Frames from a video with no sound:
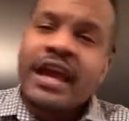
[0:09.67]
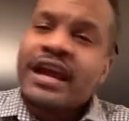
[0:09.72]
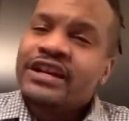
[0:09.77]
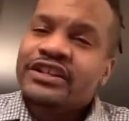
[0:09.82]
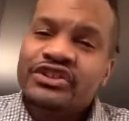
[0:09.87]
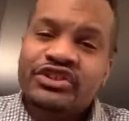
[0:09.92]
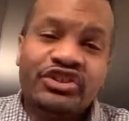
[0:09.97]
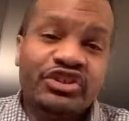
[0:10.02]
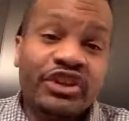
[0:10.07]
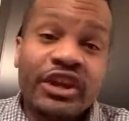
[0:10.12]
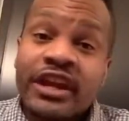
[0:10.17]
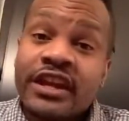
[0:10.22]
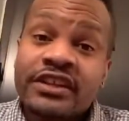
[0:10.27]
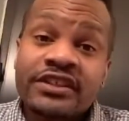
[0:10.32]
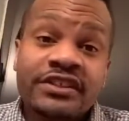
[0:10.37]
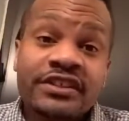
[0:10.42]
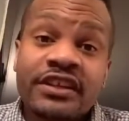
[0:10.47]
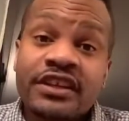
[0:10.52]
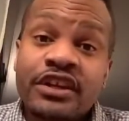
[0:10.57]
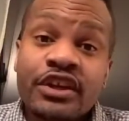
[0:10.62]

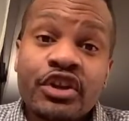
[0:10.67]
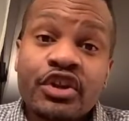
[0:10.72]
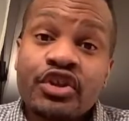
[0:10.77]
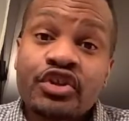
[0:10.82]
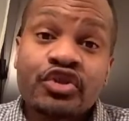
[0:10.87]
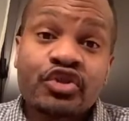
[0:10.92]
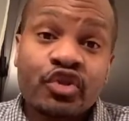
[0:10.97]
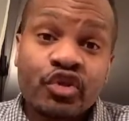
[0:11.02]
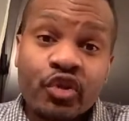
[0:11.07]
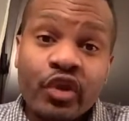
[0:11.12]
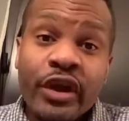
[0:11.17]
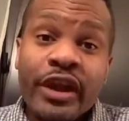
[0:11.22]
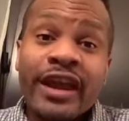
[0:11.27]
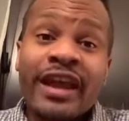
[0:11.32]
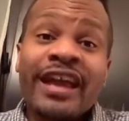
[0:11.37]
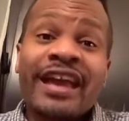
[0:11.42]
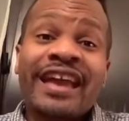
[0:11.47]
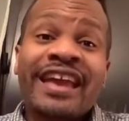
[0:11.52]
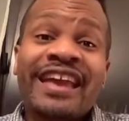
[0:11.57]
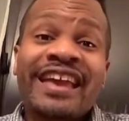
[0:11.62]
Jason is
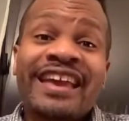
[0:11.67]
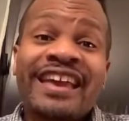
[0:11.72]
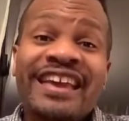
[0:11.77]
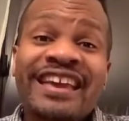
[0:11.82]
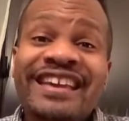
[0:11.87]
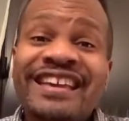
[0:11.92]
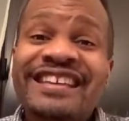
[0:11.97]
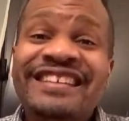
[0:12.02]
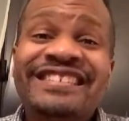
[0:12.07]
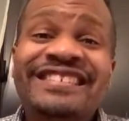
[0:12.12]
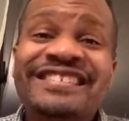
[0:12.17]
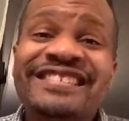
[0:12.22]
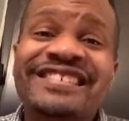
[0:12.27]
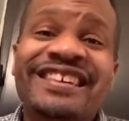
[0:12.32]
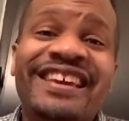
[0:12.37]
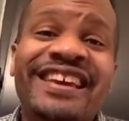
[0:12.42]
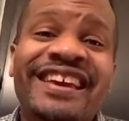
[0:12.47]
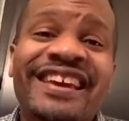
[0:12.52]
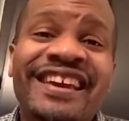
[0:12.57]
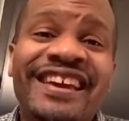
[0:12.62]
crazy.
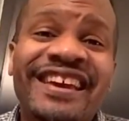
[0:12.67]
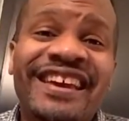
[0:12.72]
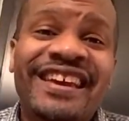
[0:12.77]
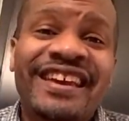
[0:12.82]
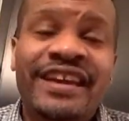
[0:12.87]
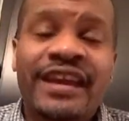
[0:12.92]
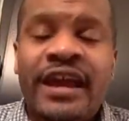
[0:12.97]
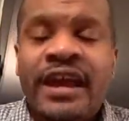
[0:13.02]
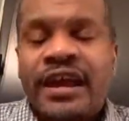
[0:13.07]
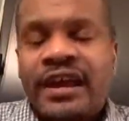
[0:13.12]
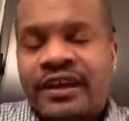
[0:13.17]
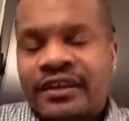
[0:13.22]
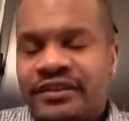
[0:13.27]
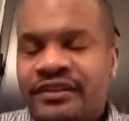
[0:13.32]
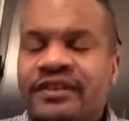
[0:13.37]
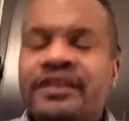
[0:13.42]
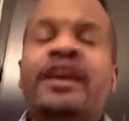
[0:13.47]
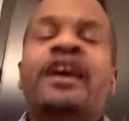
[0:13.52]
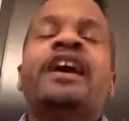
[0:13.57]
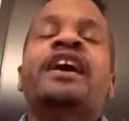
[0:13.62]

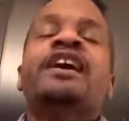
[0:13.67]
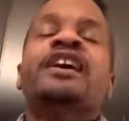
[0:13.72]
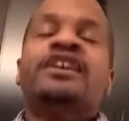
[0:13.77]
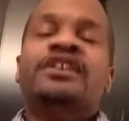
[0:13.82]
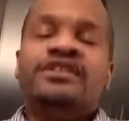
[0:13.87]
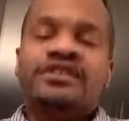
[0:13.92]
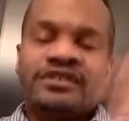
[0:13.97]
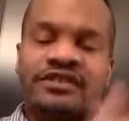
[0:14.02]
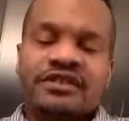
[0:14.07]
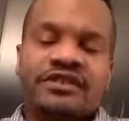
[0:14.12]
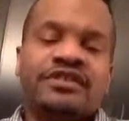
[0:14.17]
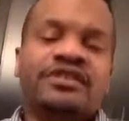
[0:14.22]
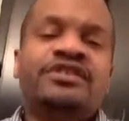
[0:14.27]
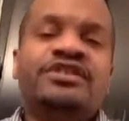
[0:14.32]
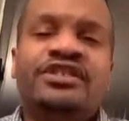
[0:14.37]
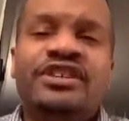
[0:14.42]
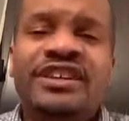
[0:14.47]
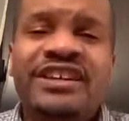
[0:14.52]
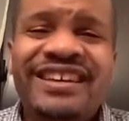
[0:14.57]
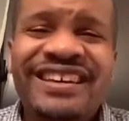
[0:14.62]
Yes,
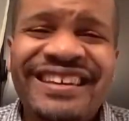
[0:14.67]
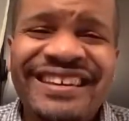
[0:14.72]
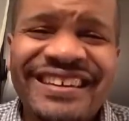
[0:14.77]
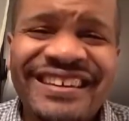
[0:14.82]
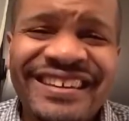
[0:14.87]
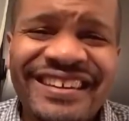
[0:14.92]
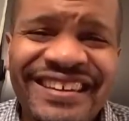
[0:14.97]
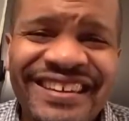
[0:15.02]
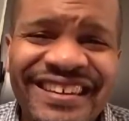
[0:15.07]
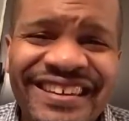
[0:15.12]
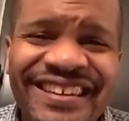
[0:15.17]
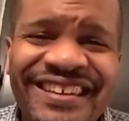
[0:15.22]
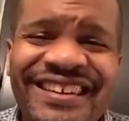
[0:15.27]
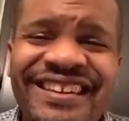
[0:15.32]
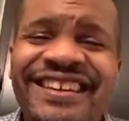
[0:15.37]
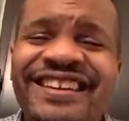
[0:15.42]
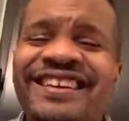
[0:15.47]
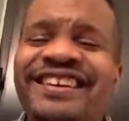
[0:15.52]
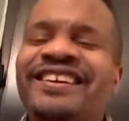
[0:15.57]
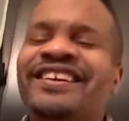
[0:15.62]

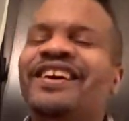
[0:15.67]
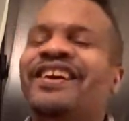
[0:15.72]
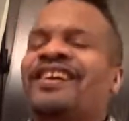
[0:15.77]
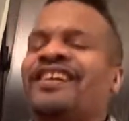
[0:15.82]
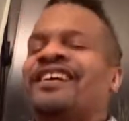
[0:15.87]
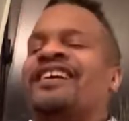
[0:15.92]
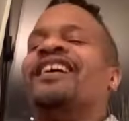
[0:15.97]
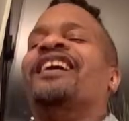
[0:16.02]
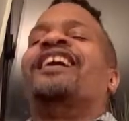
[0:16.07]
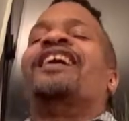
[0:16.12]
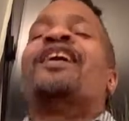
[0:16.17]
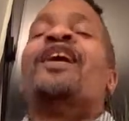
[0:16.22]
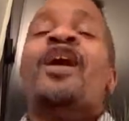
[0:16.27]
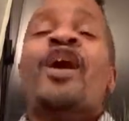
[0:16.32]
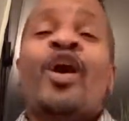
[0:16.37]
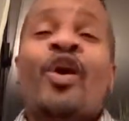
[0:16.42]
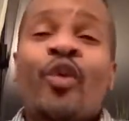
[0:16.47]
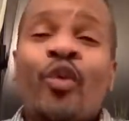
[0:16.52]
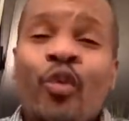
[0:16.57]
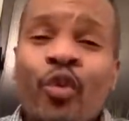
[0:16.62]
indeed.
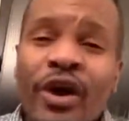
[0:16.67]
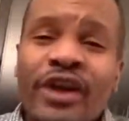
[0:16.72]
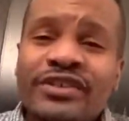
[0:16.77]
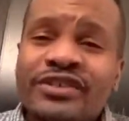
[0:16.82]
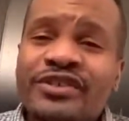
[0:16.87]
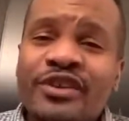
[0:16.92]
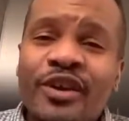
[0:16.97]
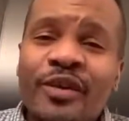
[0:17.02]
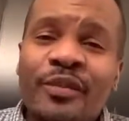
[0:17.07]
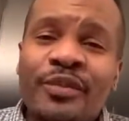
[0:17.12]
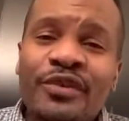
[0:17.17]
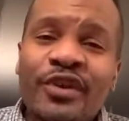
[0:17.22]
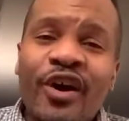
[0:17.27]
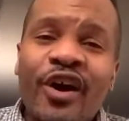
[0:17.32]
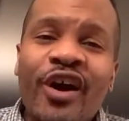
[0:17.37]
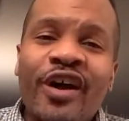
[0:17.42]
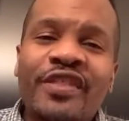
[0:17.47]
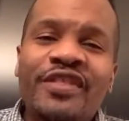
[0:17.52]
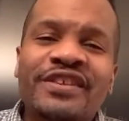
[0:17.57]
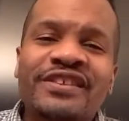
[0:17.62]
What's up,
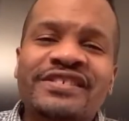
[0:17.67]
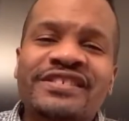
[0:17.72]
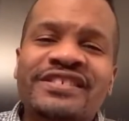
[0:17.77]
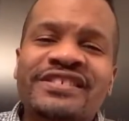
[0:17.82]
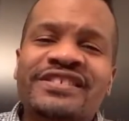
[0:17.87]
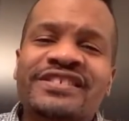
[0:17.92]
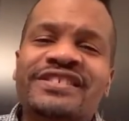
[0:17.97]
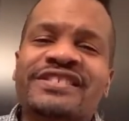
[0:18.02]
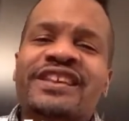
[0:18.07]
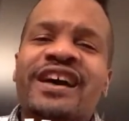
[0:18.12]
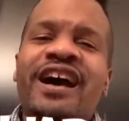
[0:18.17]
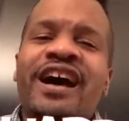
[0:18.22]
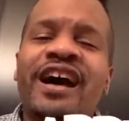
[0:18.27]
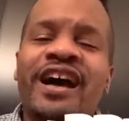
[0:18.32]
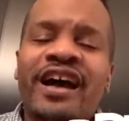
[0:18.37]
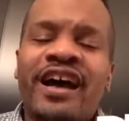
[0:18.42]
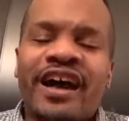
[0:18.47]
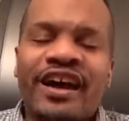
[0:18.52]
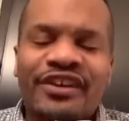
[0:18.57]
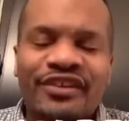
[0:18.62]
y'all? This is Ty.
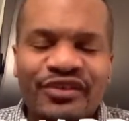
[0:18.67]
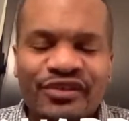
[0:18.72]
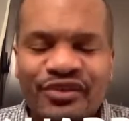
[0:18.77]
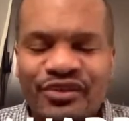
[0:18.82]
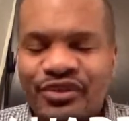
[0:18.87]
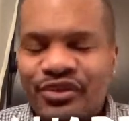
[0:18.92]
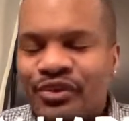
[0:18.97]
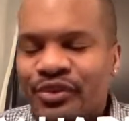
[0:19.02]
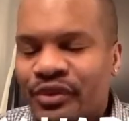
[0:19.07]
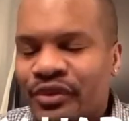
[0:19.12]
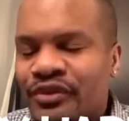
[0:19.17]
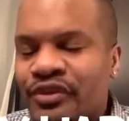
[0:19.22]
How you doing?